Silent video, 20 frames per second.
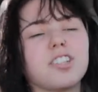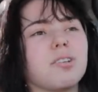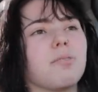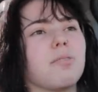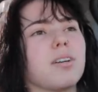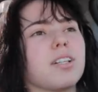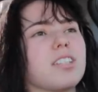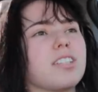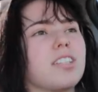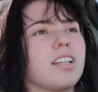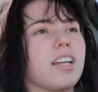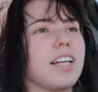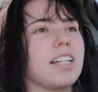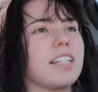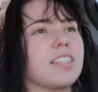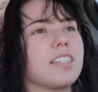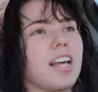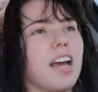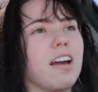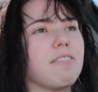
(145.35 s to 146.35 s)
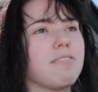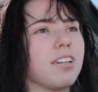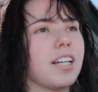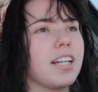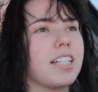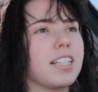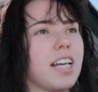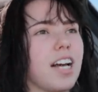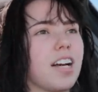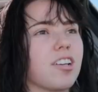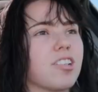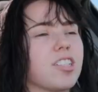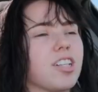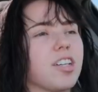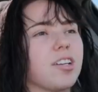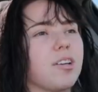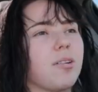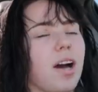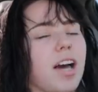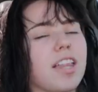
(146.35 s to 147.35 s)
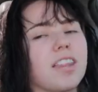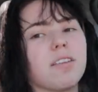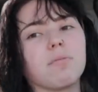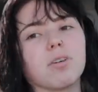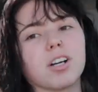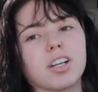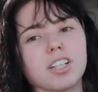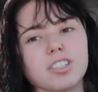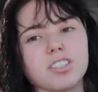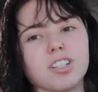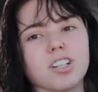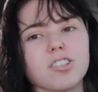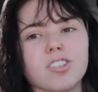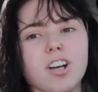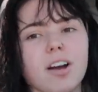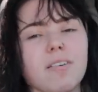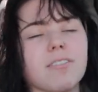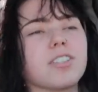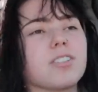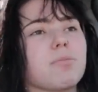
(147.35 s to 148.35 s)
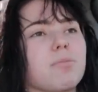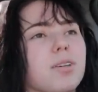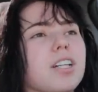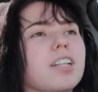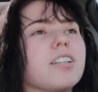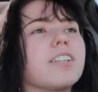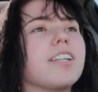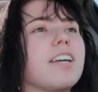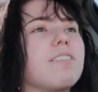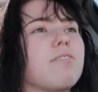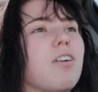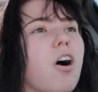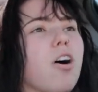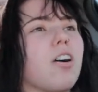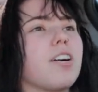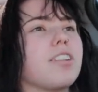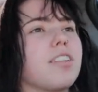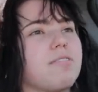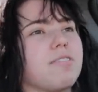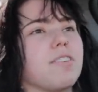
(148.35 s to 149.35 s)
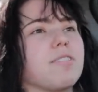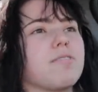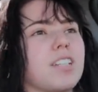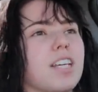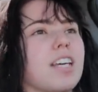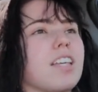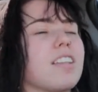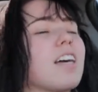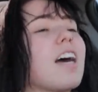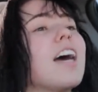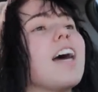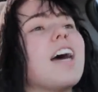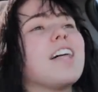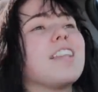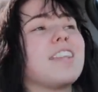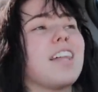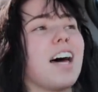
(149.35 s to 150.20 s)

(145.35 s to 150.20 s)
She wants to like stay for like a day or two and then we're gonna start driving. So we're gonna leave on the 15th.